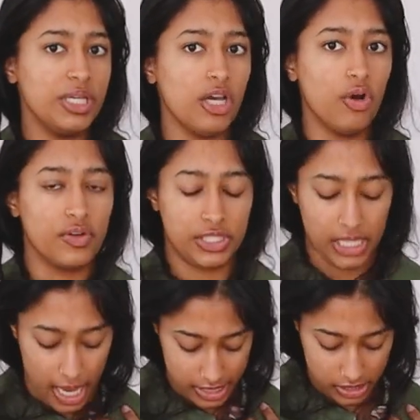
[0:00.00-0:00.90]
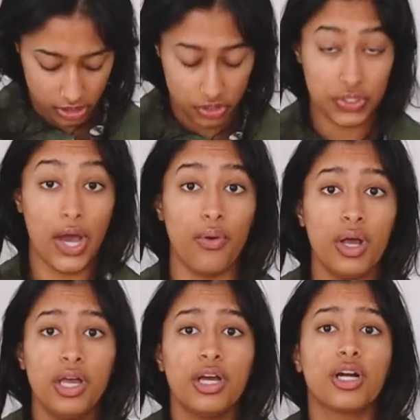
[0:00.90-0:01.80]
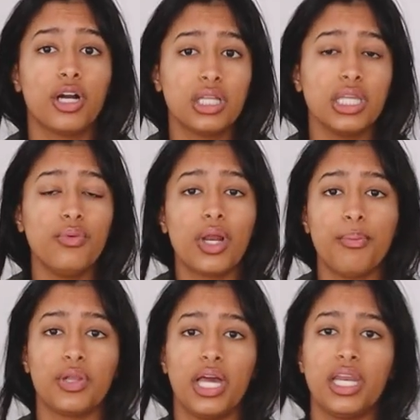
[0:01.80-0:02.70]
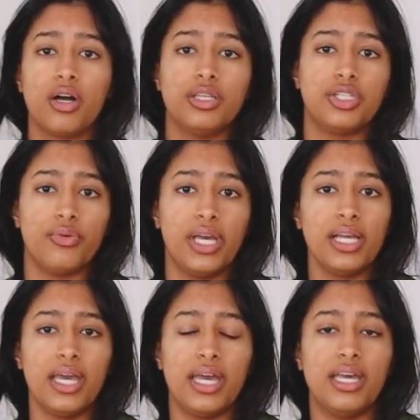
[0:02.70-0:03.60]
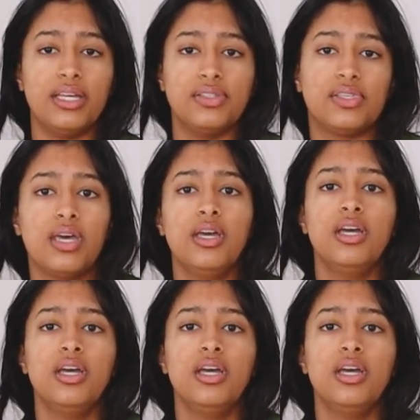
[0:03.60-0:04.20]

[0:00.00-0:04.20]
be oversized. So currently what I'm planning on doing is